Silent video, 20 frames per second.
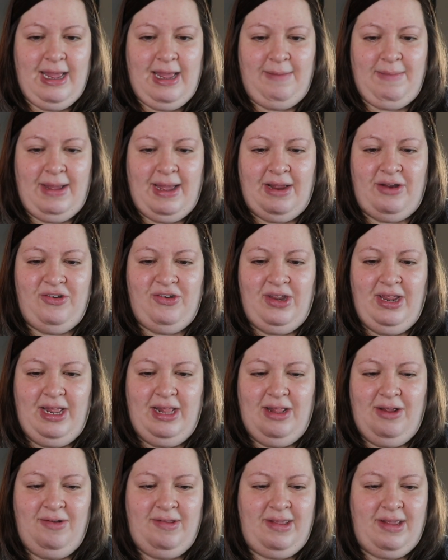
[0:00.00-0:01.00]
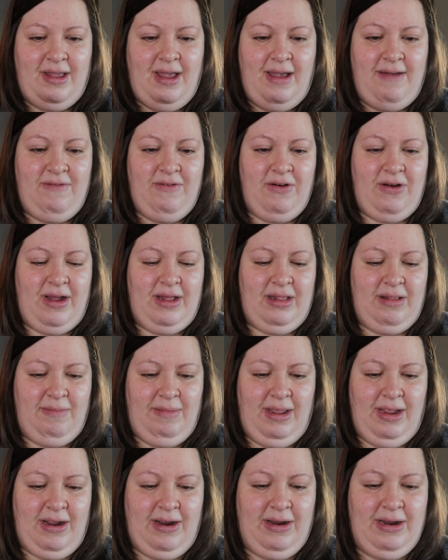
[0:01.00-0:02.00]
There's a cover on the
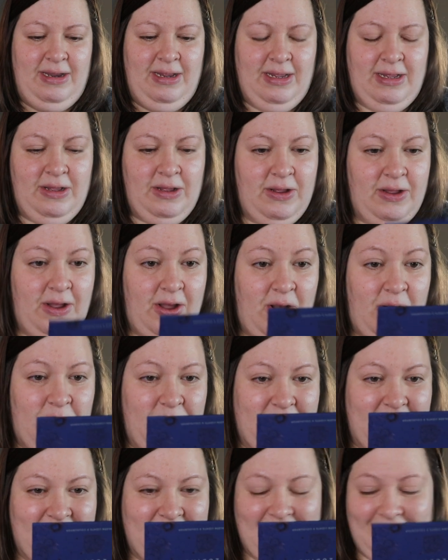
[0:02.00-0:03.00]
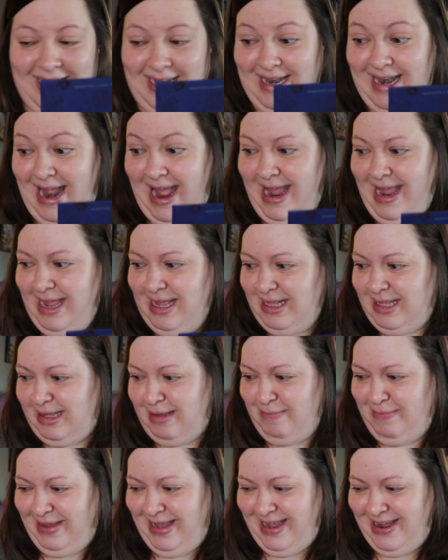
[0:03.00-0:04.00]
mirror. Oh, and it's a
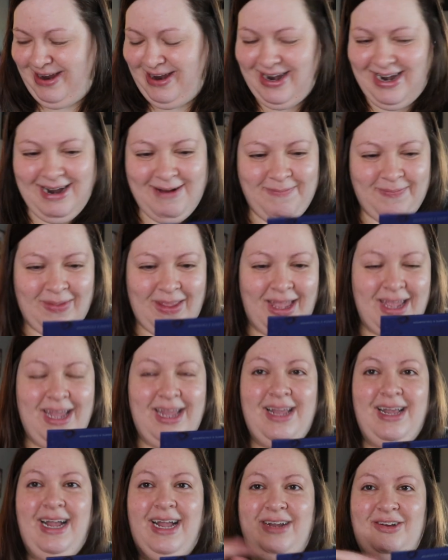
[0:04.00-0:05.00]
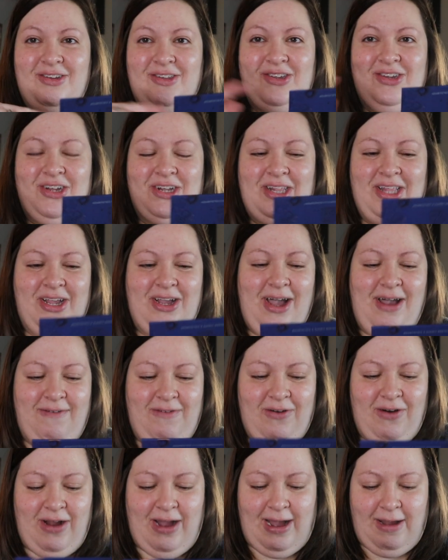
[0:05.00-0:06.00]
nice mirror. I just took the
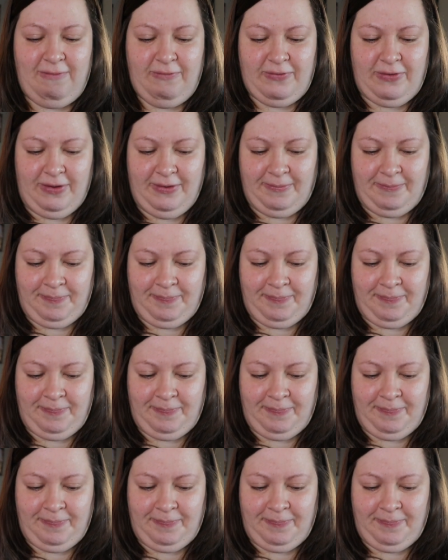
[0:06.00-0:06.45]
cover off.